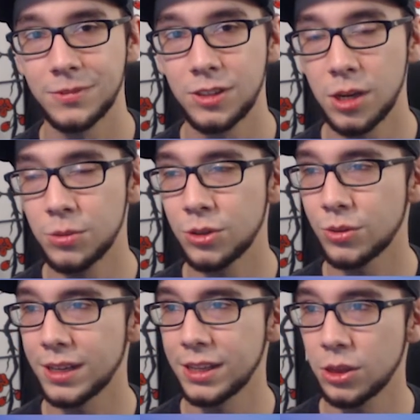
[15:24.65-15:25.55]
Double
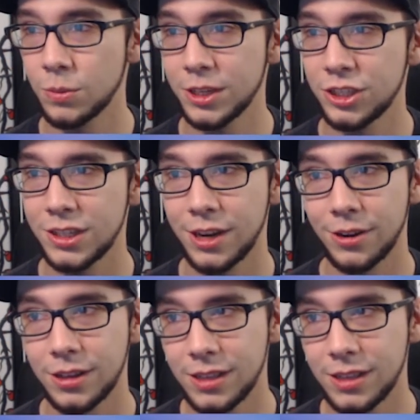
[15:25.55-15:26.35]
green, 3 generic,